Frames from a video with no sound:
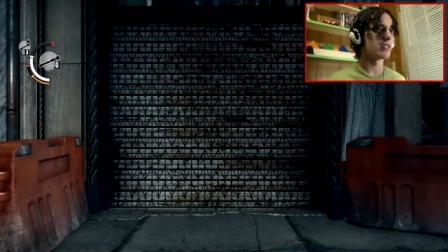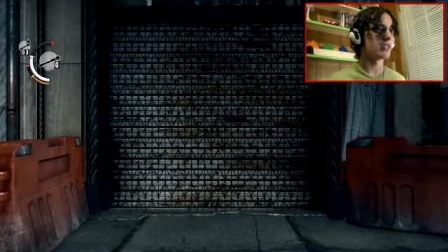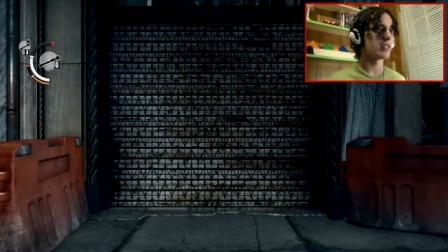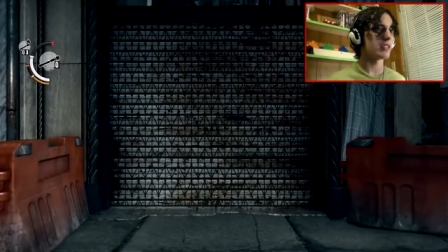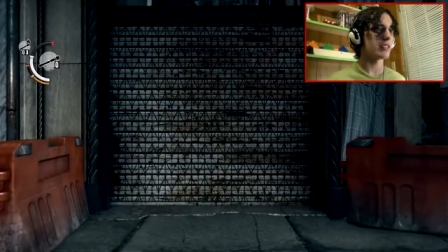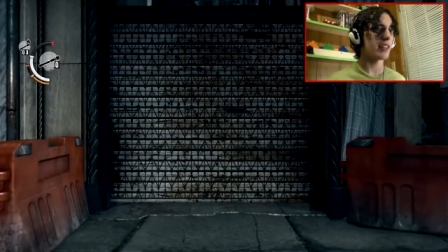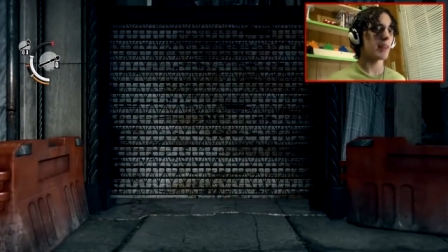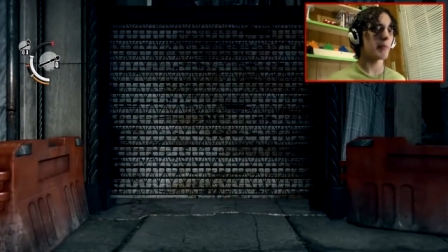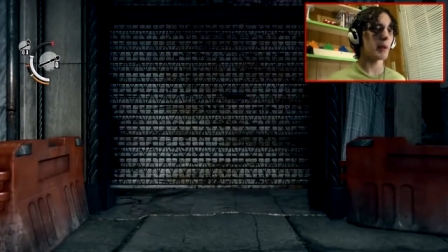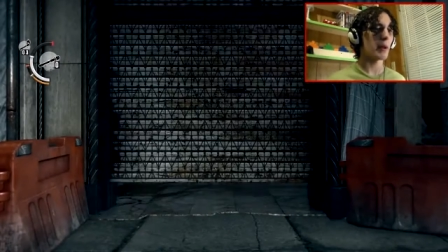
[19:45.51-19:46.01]

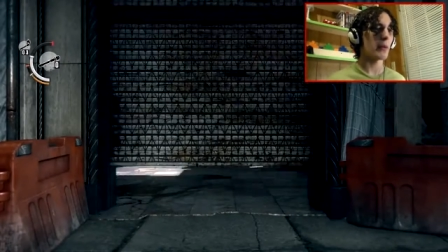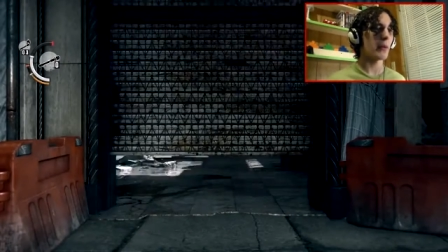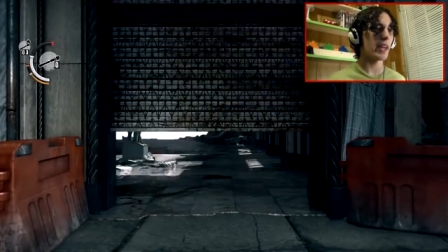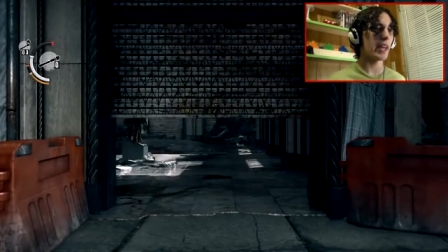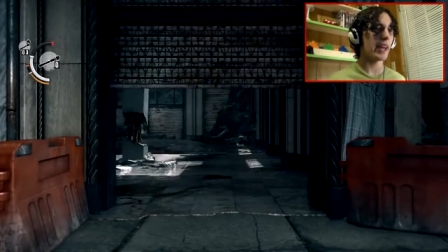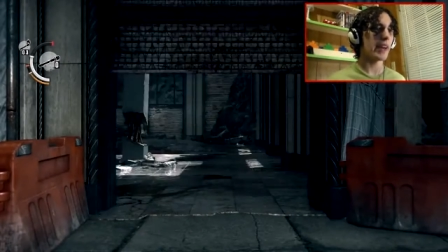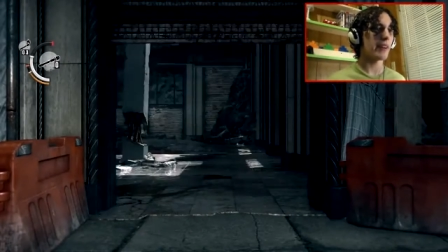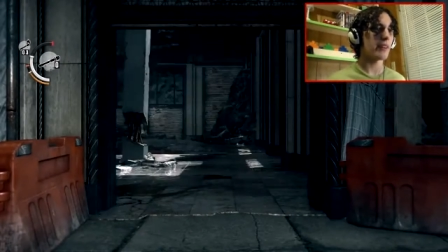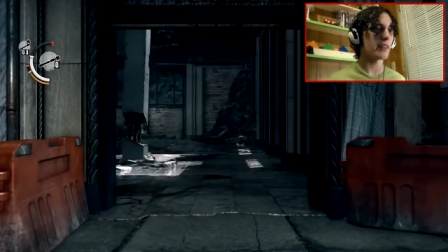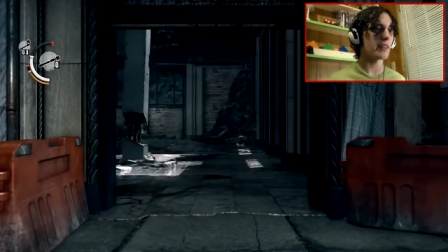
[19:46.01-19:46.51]
Is that my way
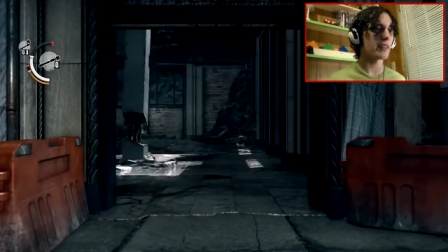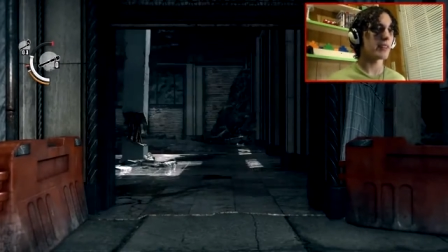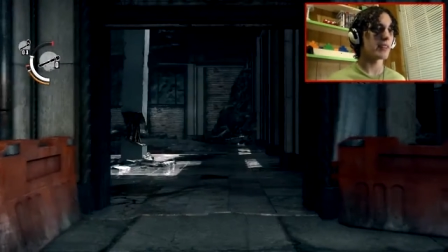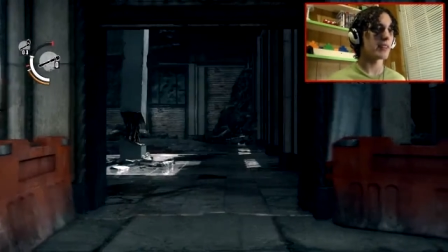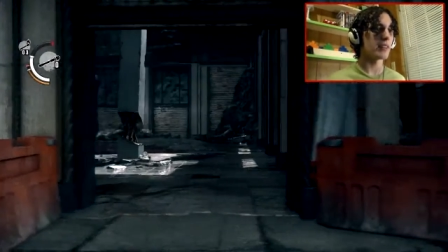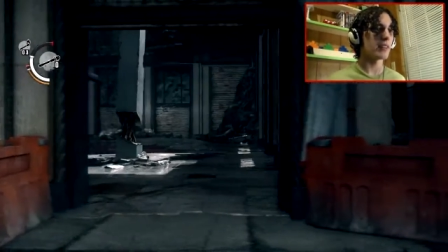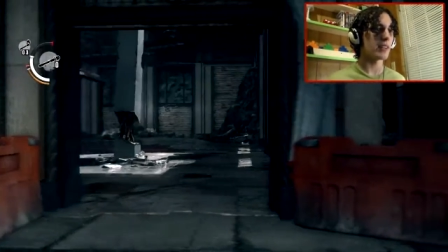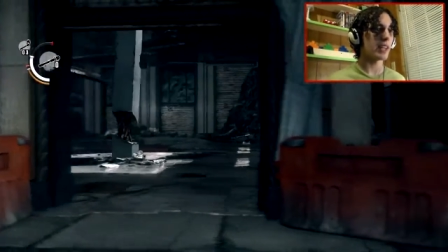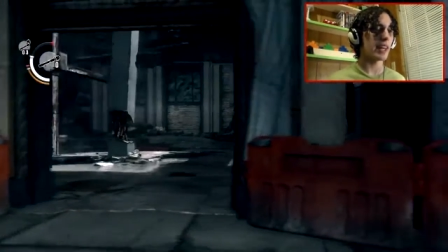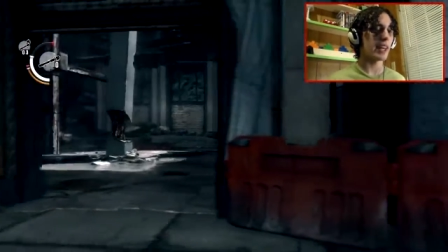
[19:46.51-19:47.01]
out?
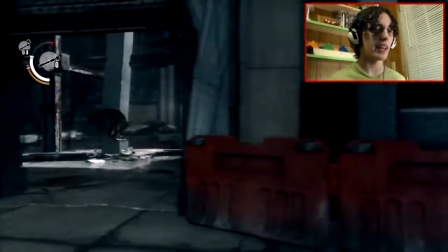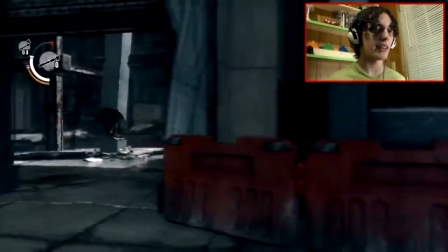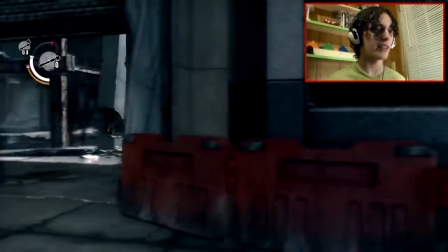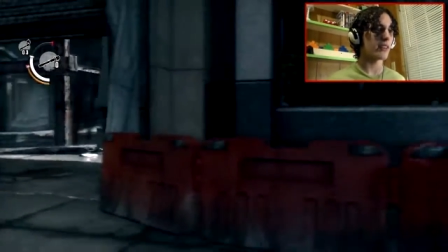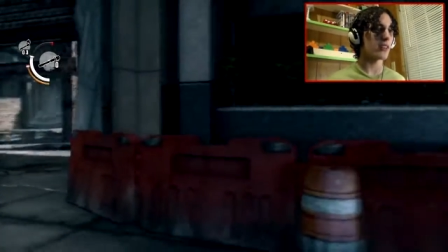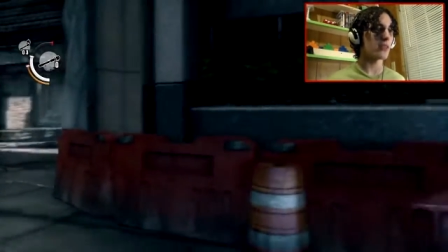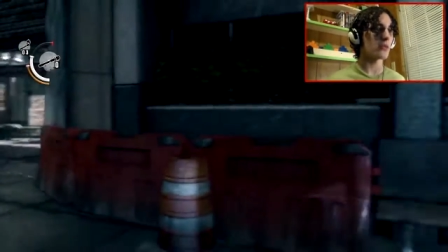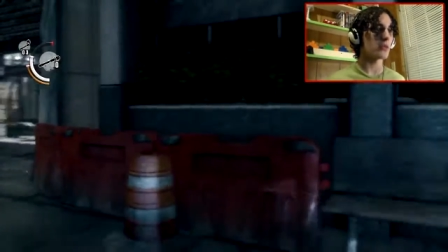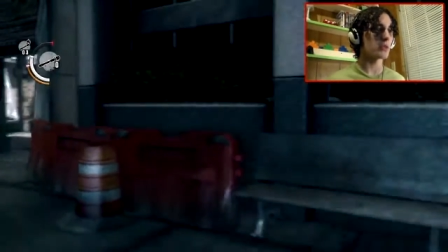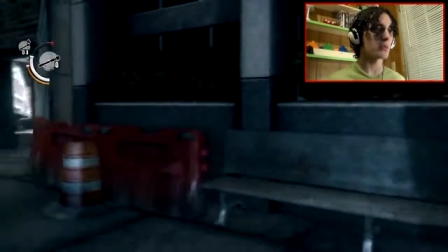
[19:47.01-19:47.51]
Okay, I
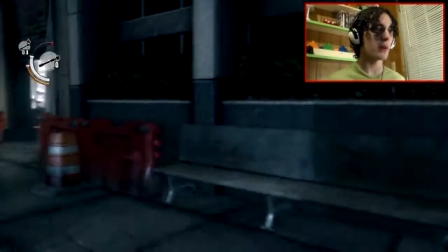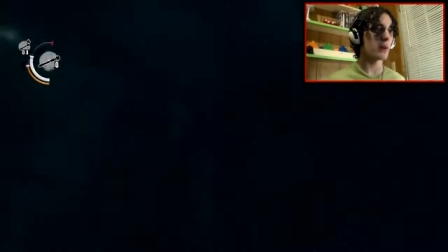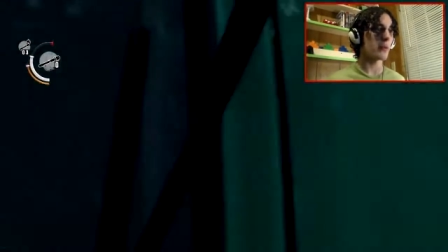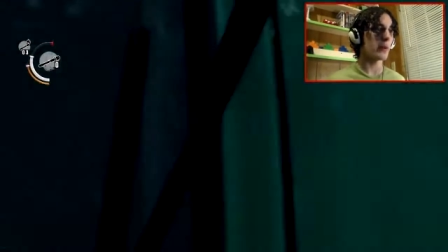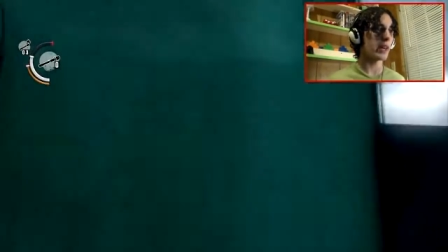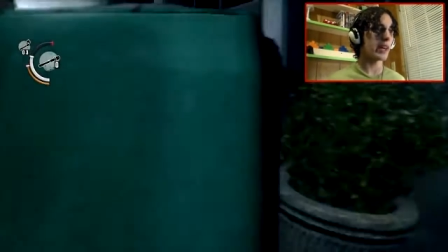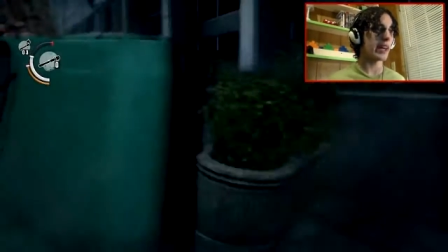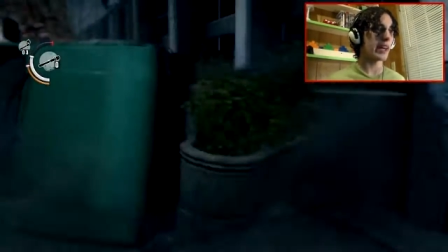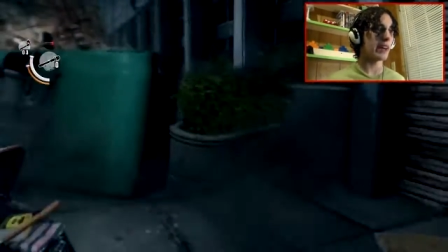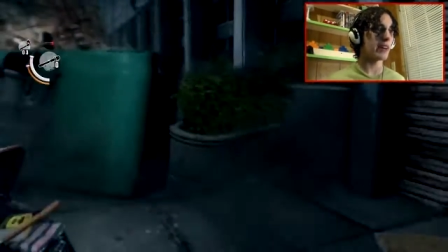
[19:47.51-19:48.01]
thought it was my
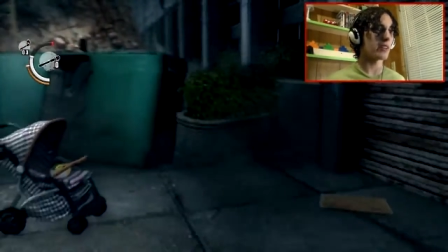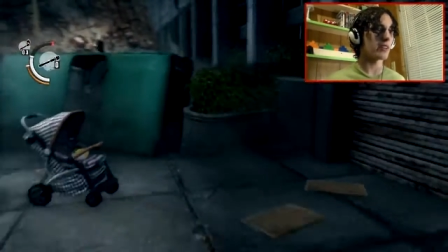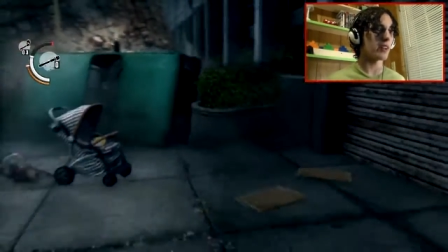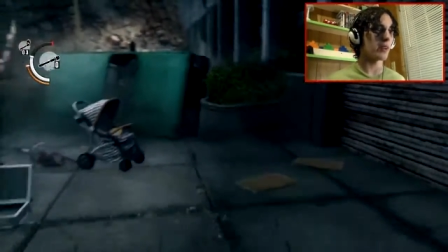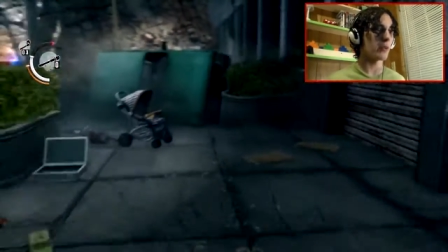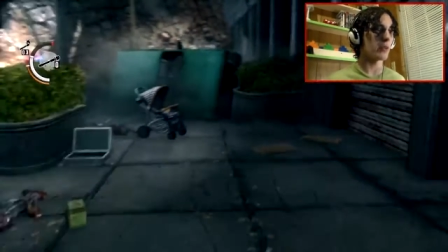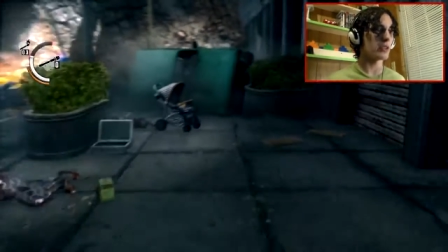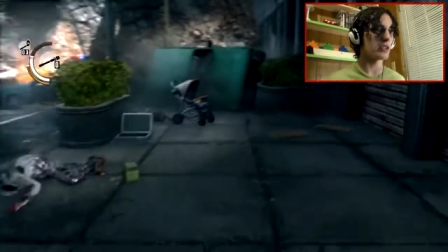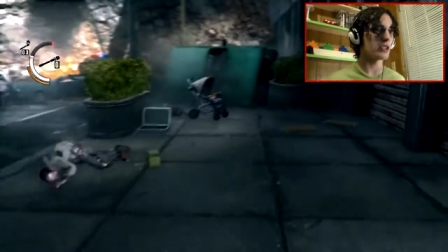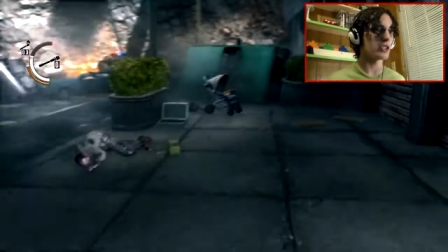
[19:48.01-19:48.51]
way out. I
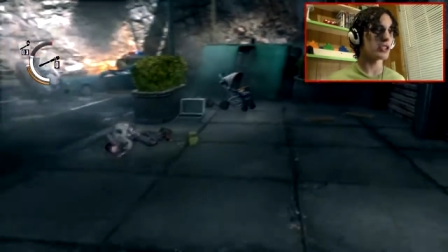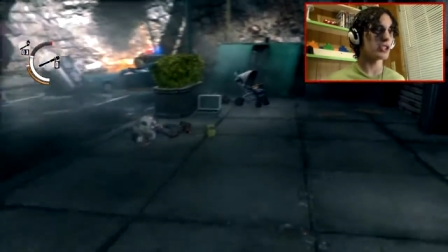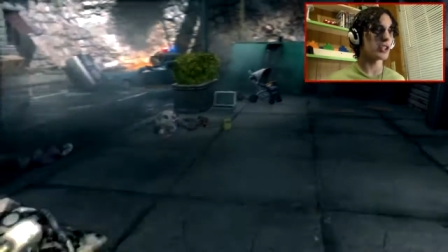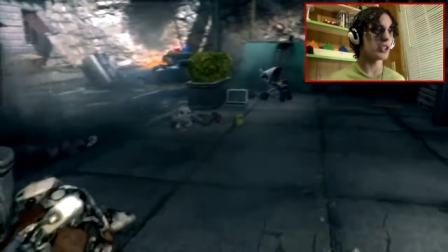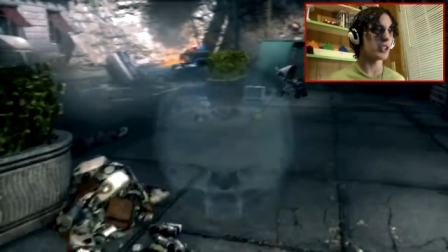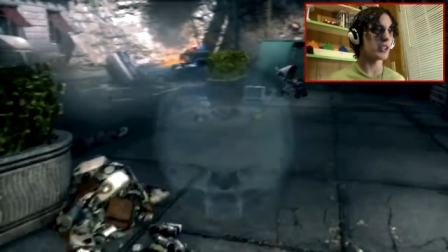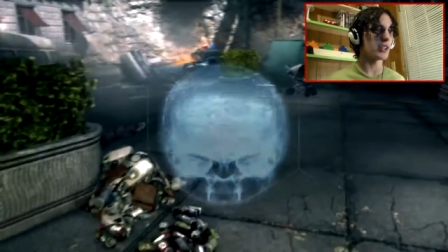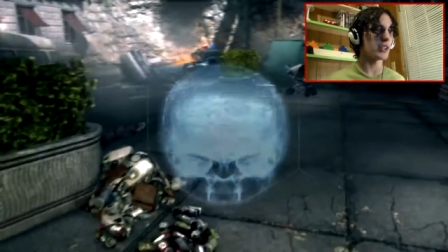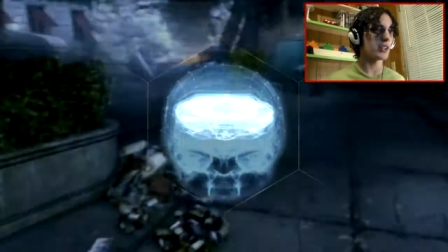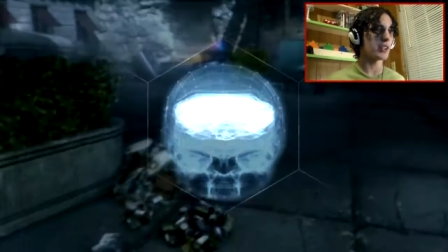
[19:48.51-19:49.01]
wasn't
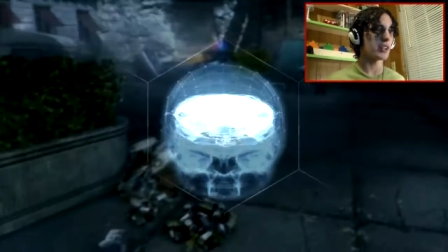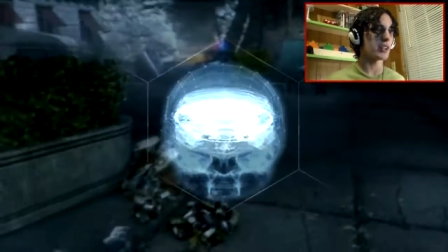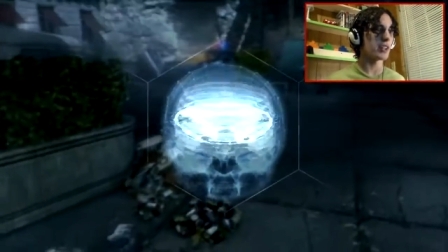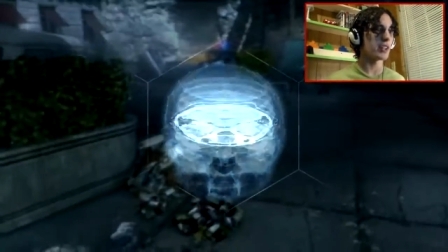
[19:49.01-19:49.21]
sure.